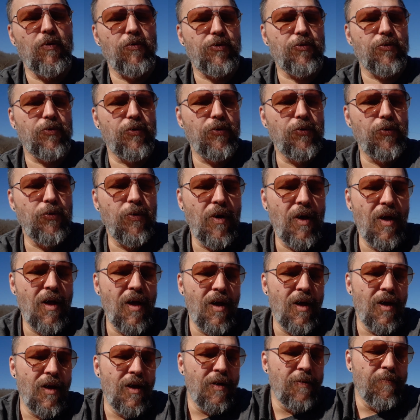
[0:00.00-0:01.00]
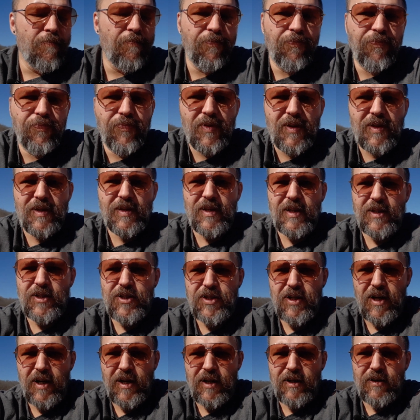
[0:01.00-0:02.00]
through. That's
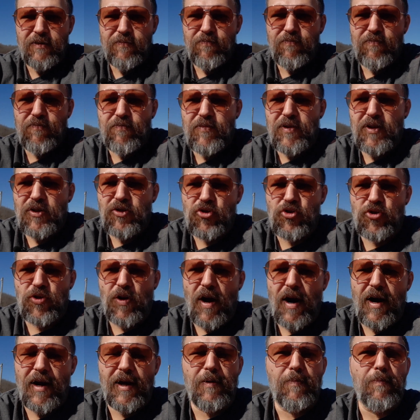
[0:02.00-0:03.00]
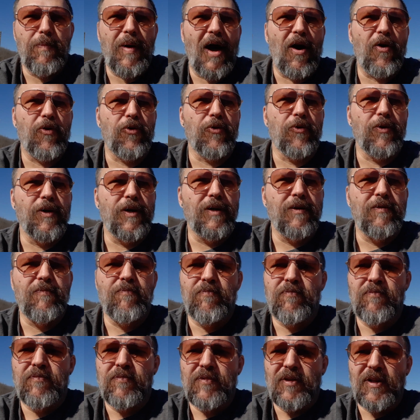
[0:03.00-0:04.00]
dry and powdery,
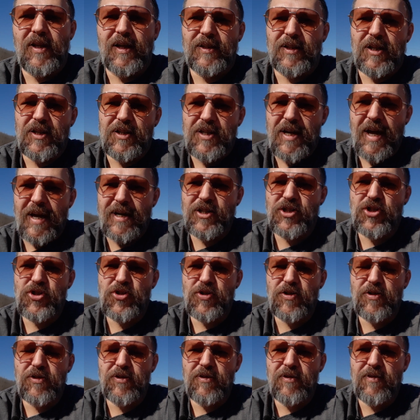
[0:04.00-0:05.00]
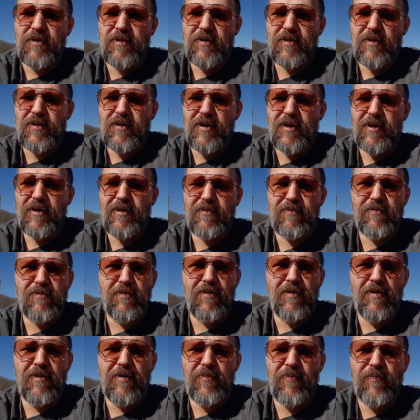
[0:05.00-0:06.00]
like the texture of
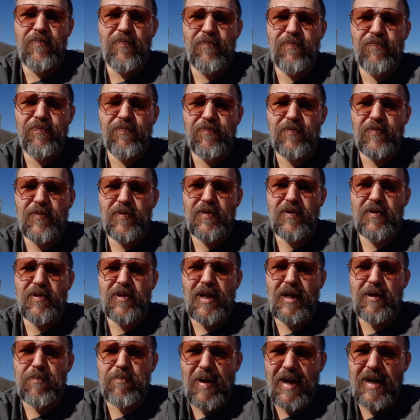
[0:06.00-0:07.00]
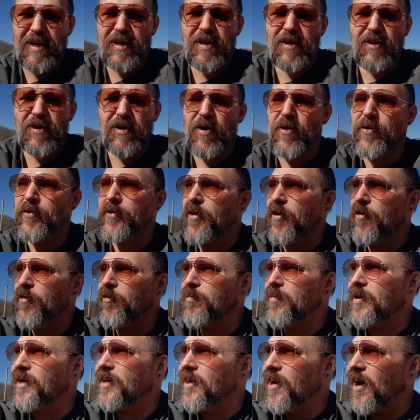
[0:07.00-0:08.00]
like baking cocoa,
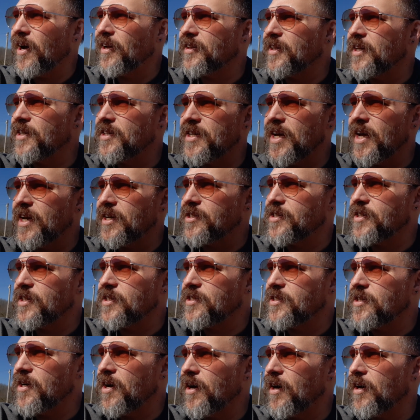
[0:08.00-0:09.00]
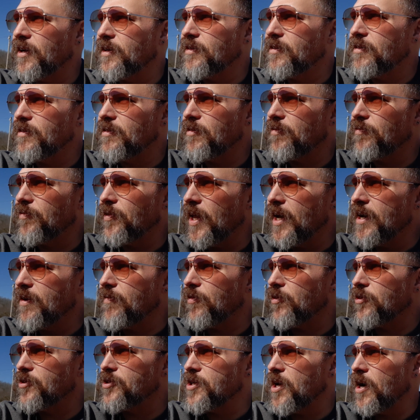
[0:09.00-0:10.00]
but not the taste. It's not the
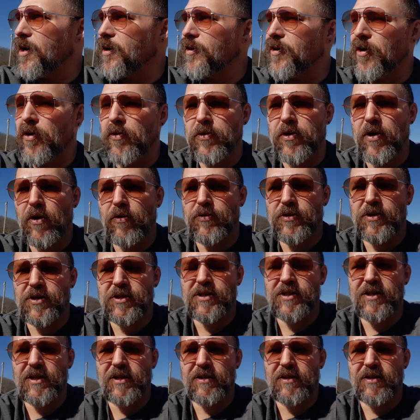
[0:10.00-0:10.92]
flavor's not cocoa, just